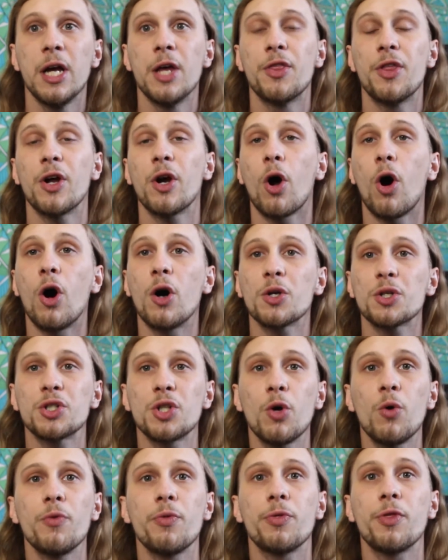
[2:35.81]
They're
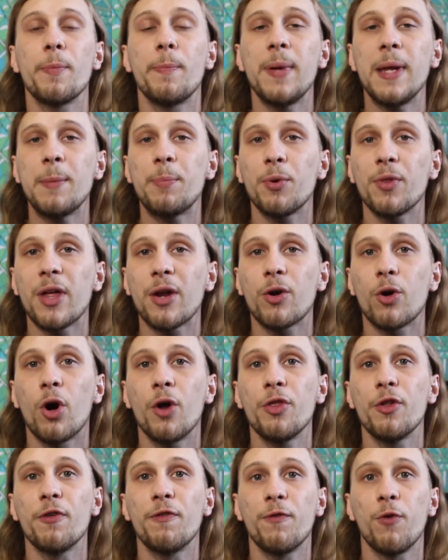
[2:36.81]
also the people that are
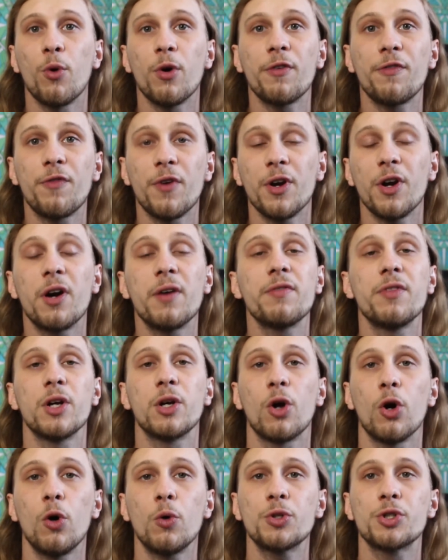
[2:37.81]
on the forefront of the
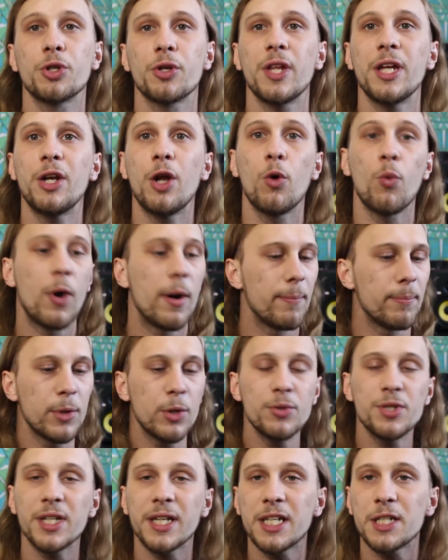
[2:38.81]
culture. They know what
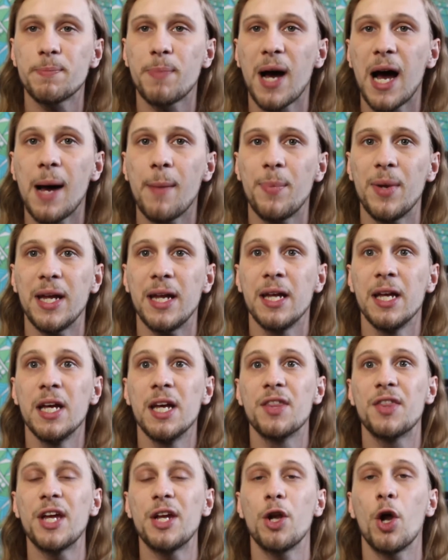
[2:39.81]
music is popping.
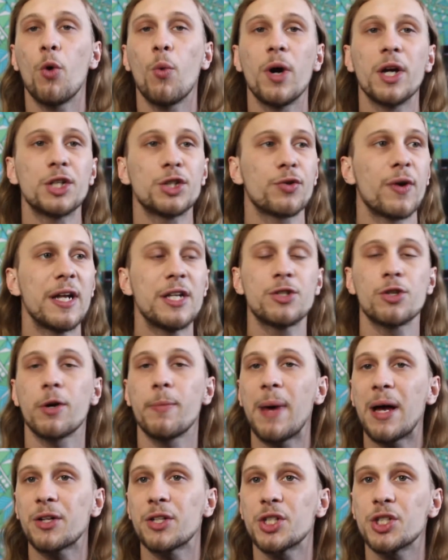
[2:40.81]
They know what trends are
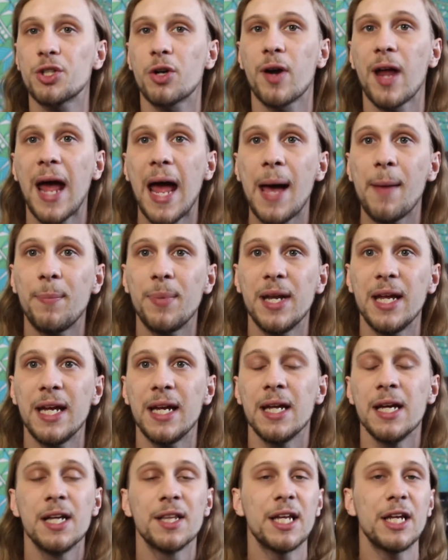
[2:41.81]
about to start
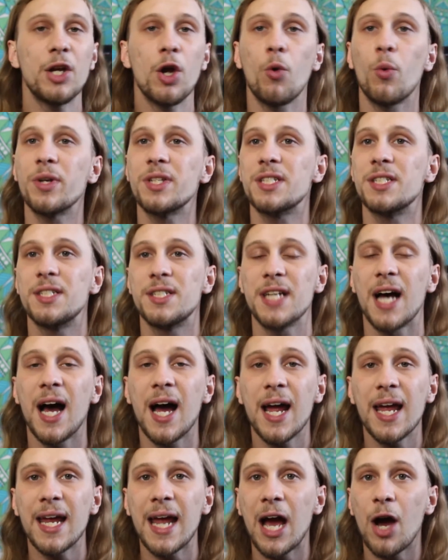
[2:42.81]
happening. They know what's
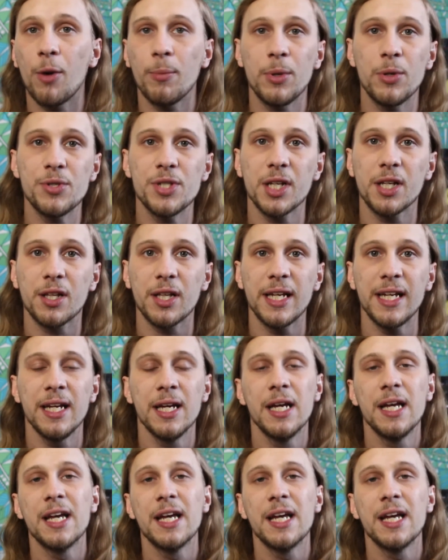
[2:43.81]
dying out musically.